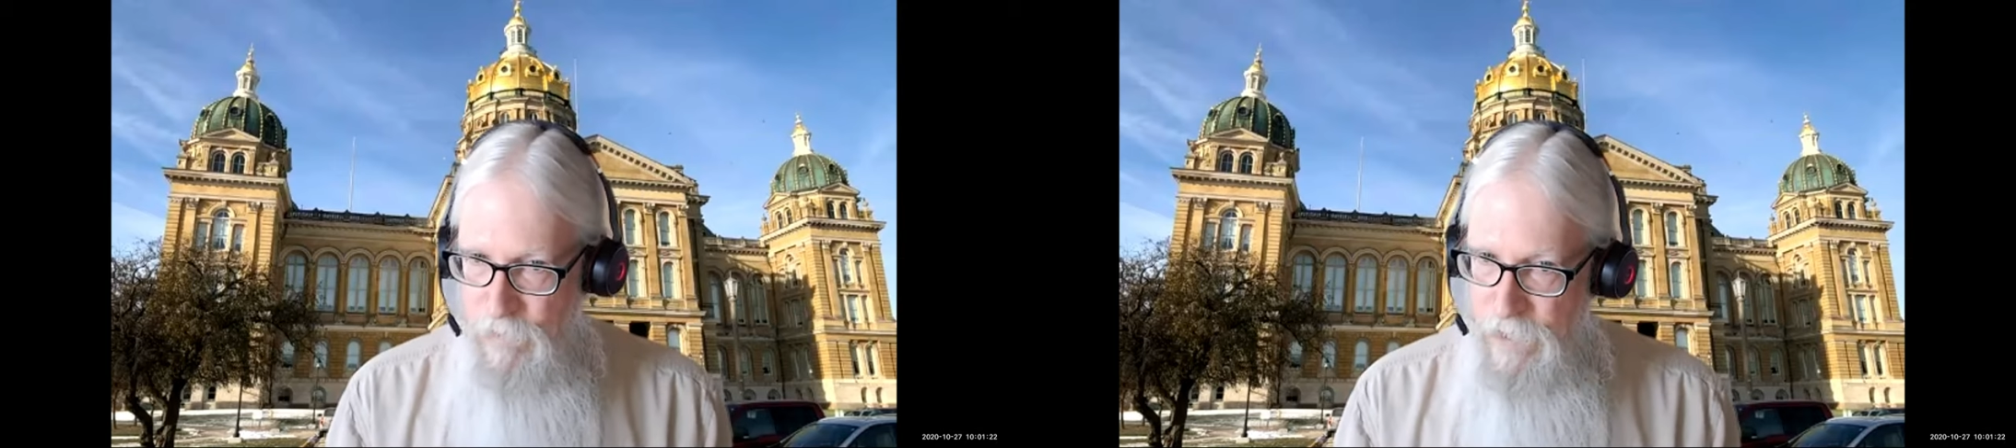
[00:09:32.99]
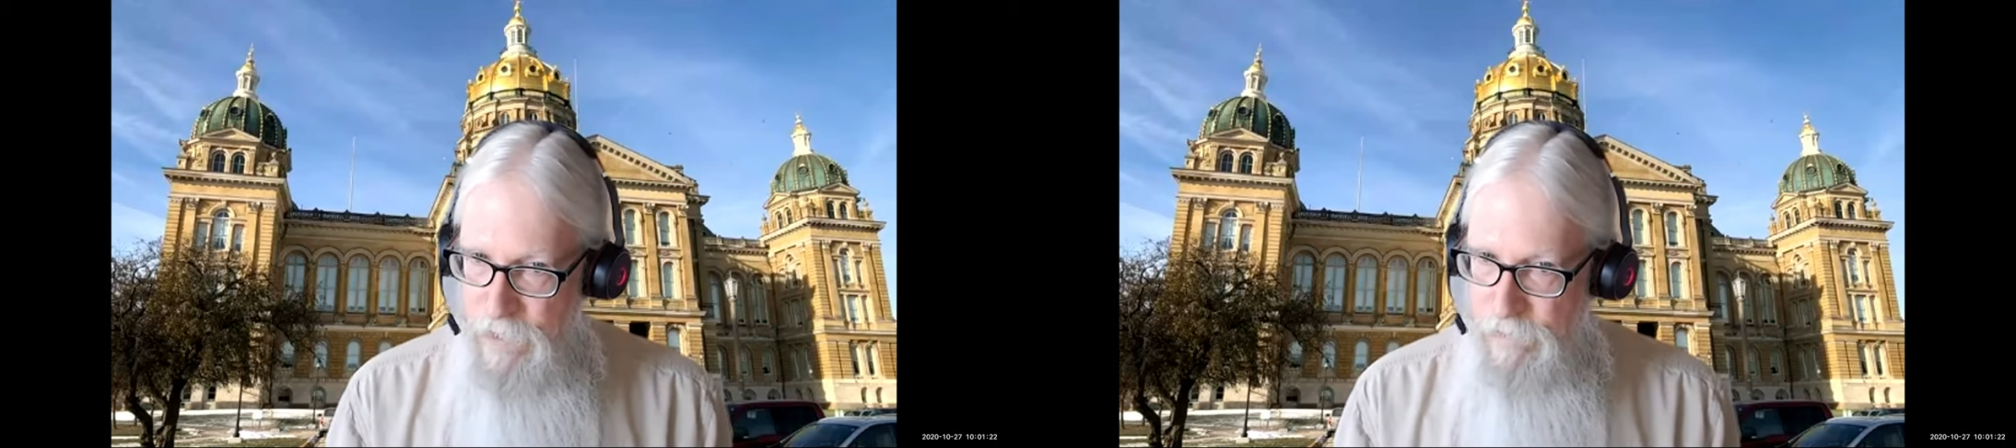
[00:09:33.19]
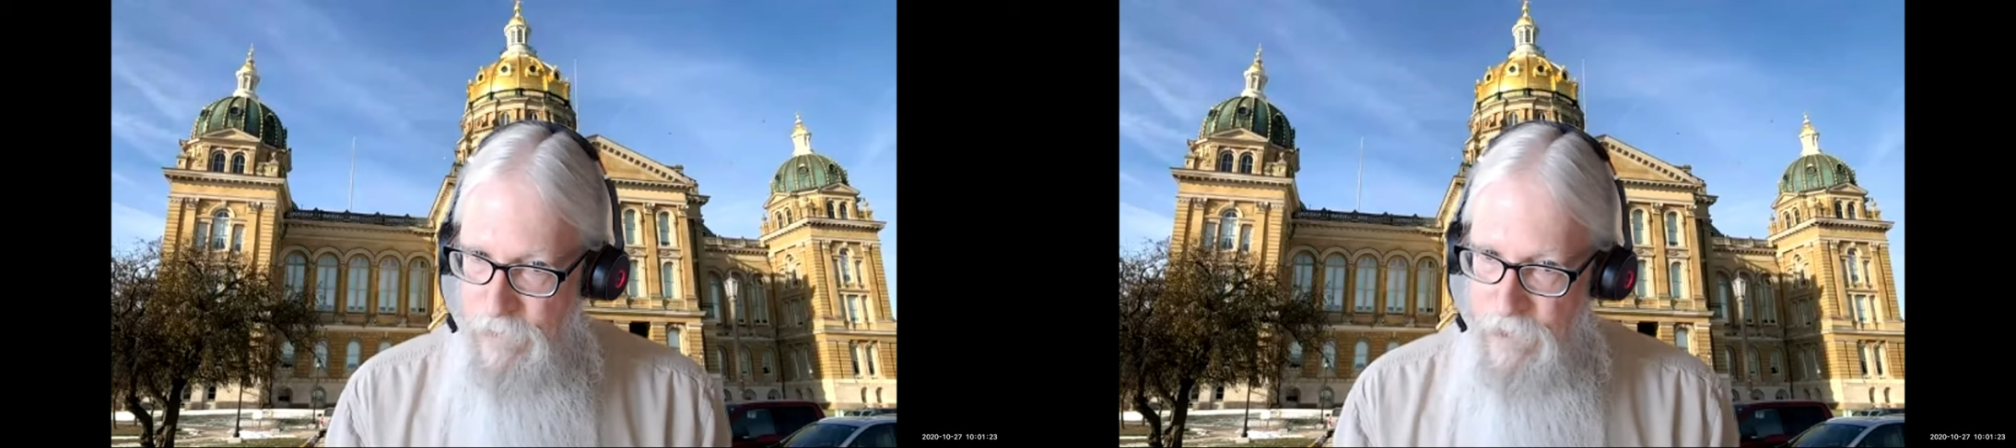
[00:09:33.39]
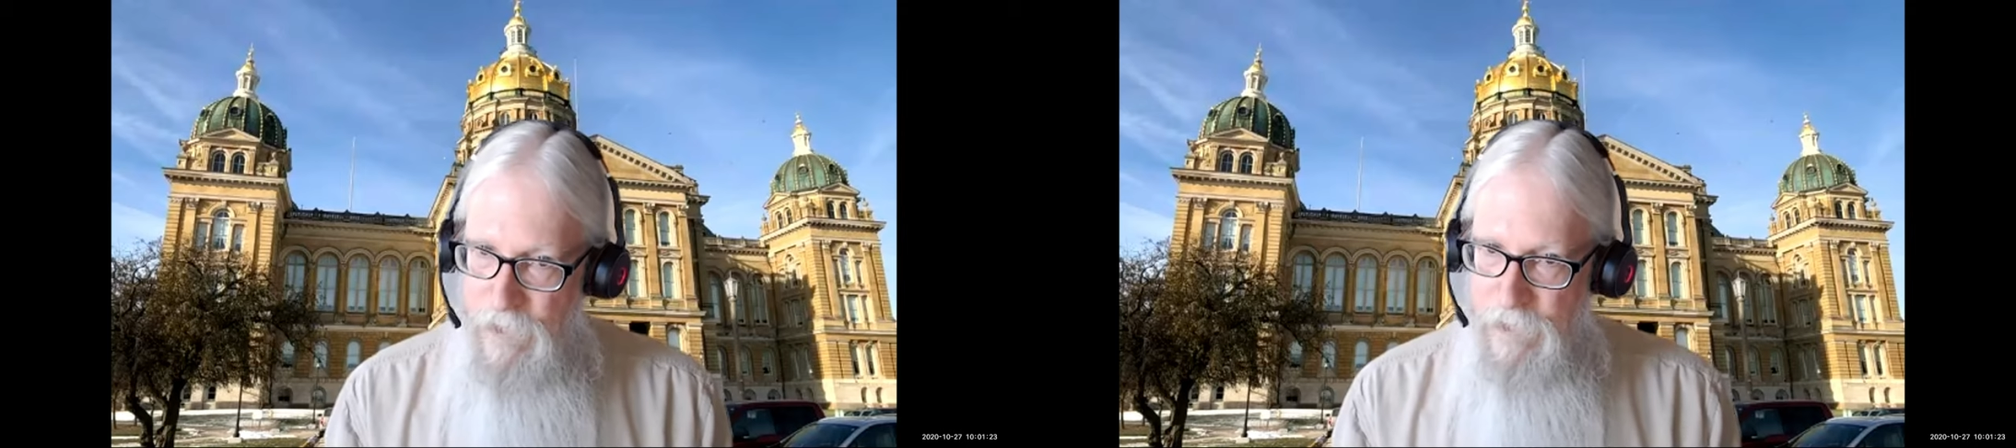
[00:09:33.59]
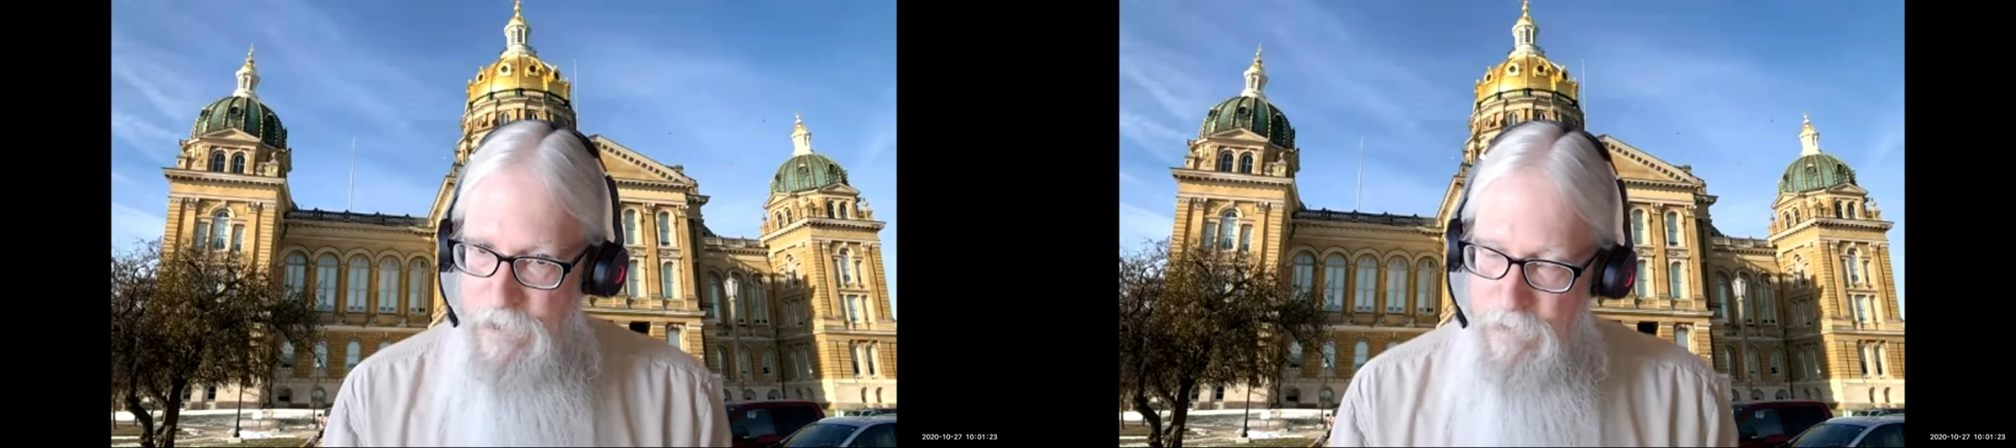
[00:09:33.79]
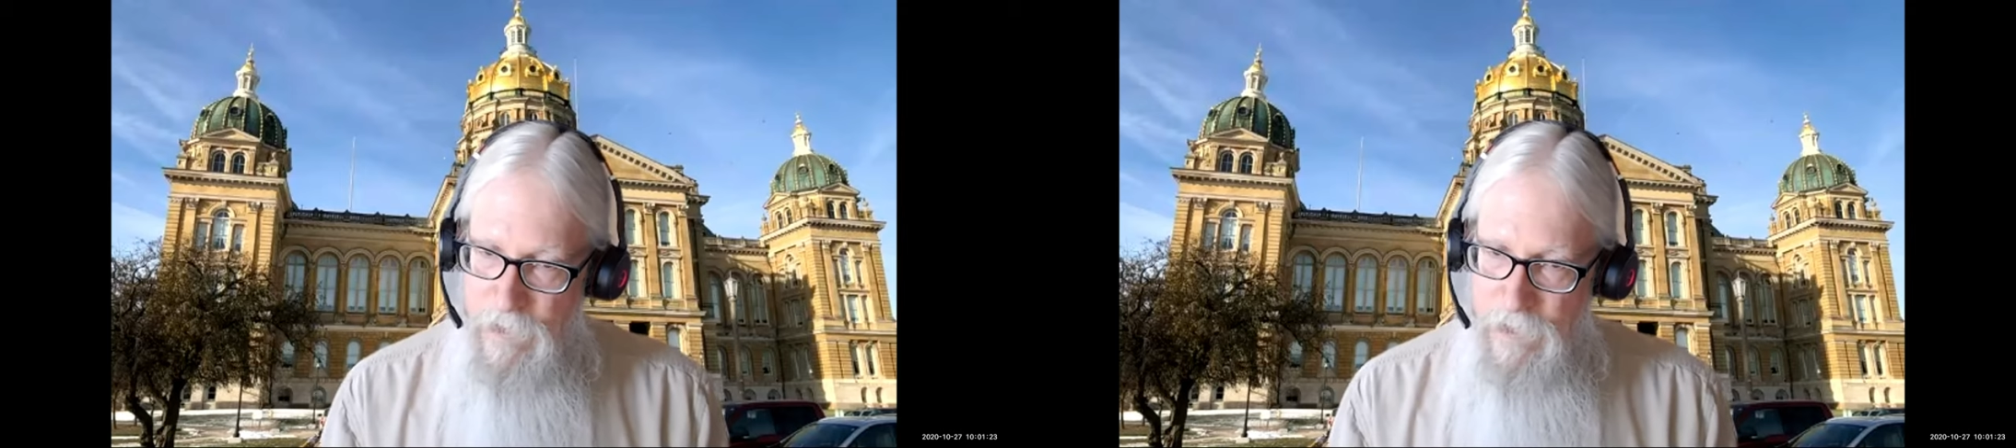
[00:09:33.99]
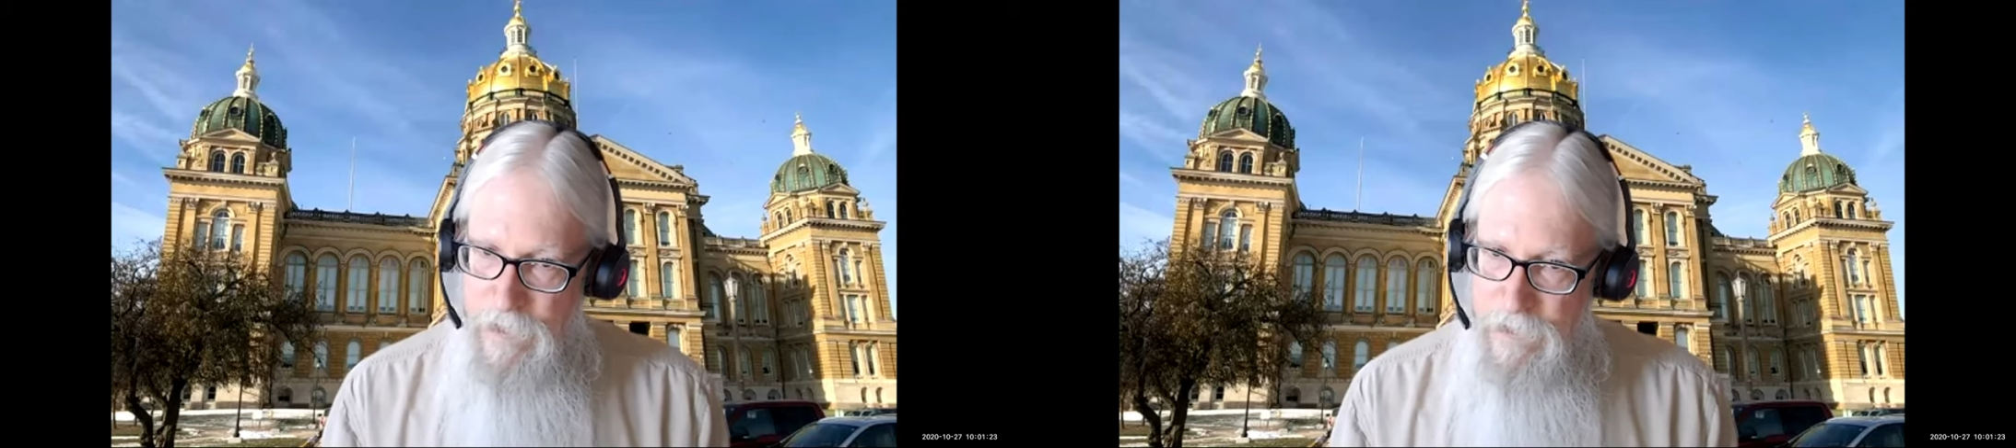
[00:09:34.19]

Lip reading: Like, do you want to